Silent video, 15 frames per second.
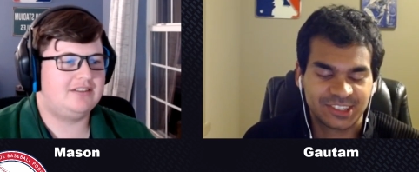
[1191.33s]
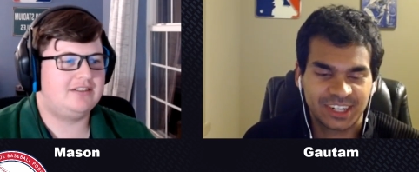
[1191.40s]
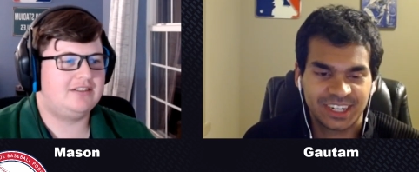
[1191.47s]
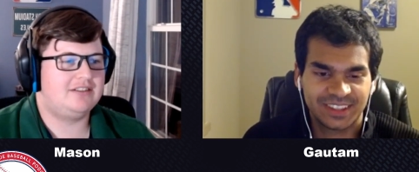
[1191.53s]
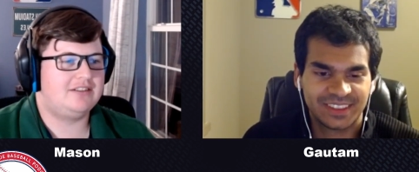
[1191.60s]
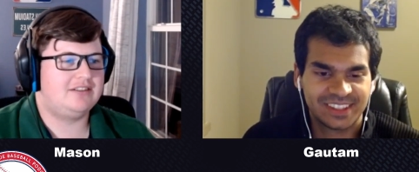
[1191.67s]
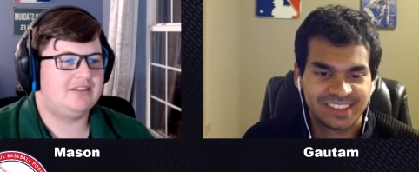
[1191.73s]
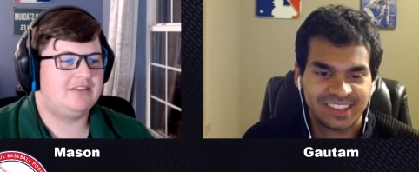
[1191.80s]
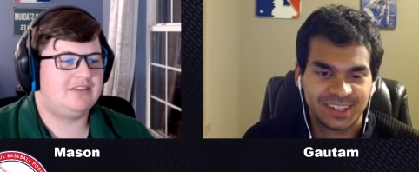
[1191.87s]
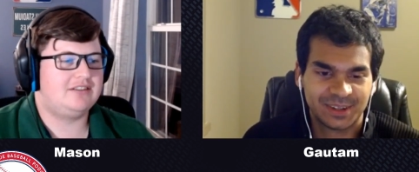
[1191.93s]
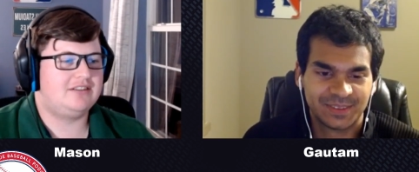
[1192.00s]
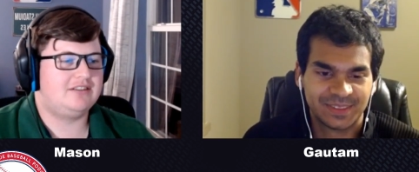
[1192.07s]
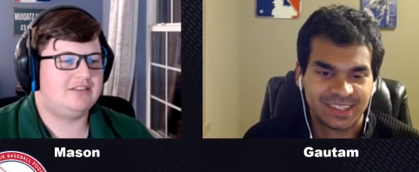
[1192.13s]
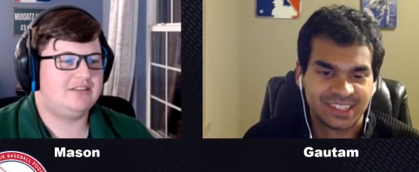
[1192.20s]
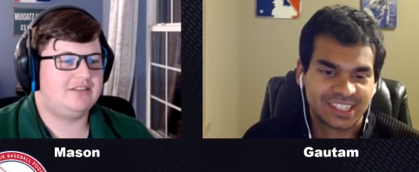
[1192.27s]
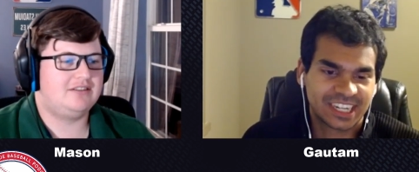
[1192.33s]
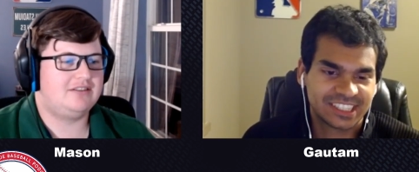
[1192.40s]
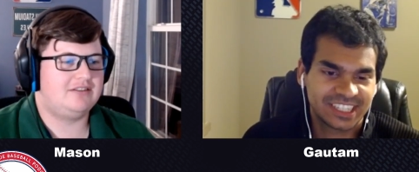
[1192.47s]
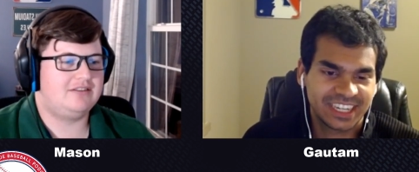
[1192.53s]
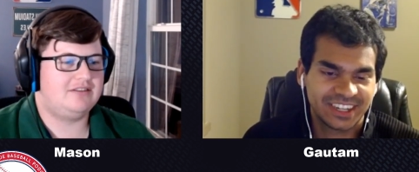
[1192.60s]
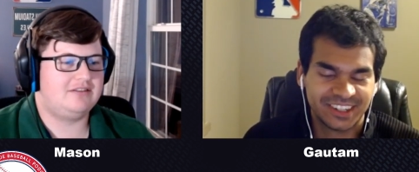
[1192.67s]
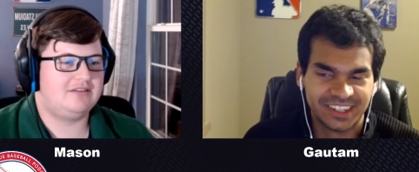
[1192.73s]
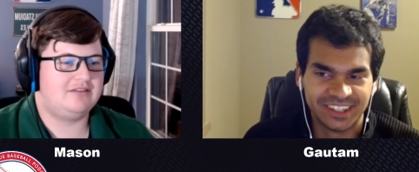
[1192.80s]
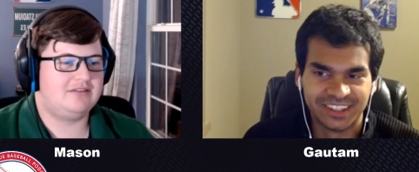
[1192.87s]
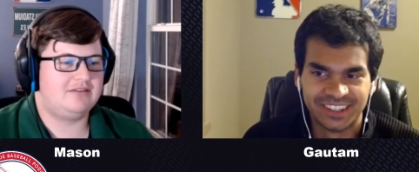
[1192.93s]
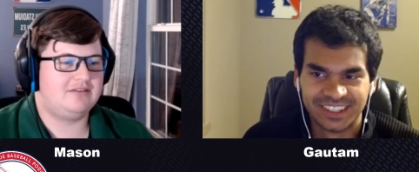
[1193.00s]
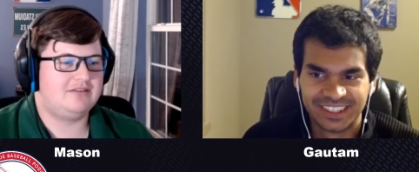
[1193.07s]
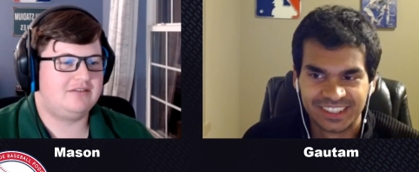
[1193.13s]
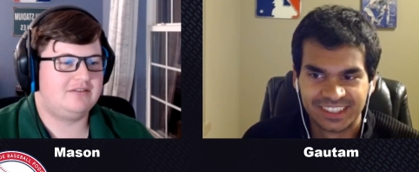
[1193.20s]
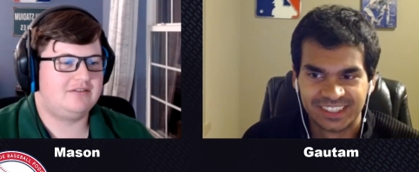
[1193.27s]
Speaker 1: got traded this year in the Josh Hader
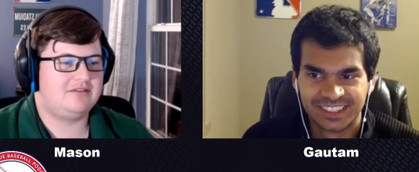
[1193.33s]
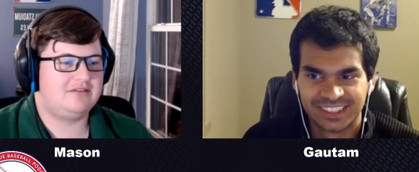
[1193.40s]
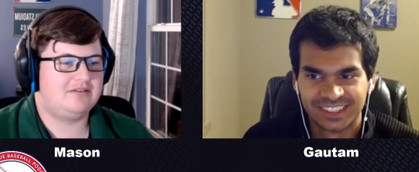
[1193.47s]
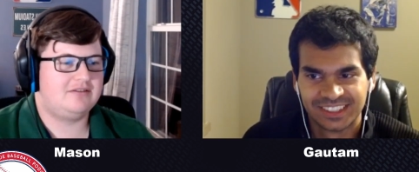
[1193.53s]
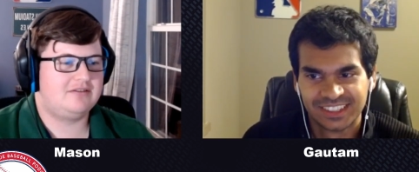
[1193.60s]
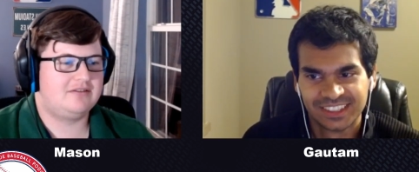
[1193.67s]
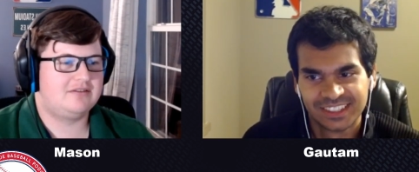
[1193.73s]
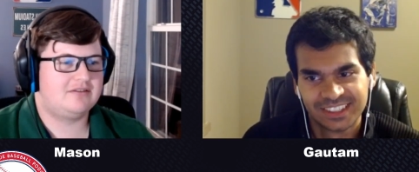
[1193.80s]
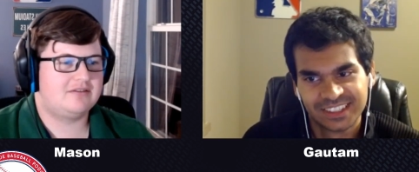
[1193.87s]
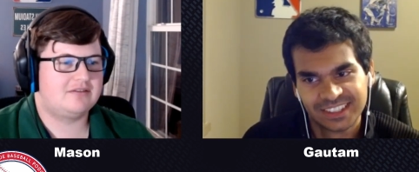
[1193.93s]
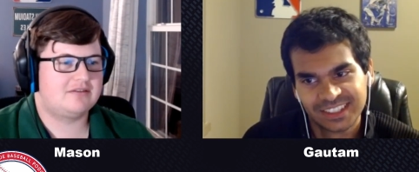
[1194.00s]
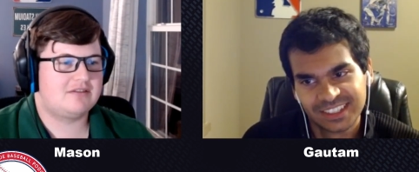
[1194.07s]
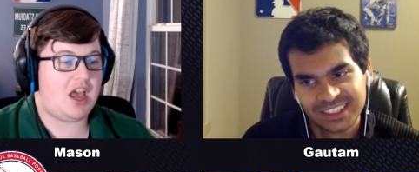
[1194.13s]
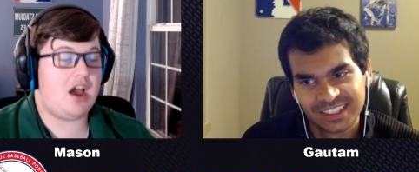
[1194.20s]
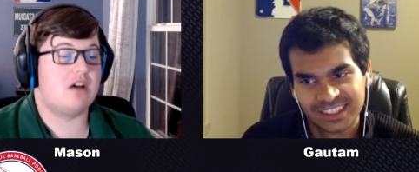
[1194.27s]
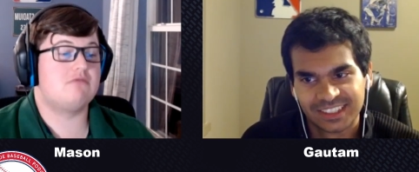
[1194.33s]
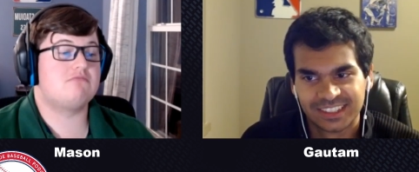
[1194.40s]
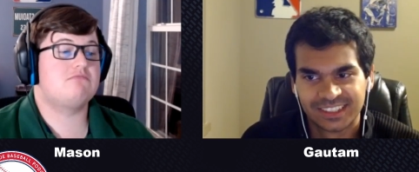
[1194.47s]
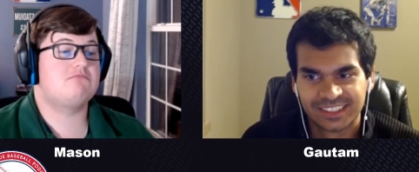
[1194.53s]
deal. Oh.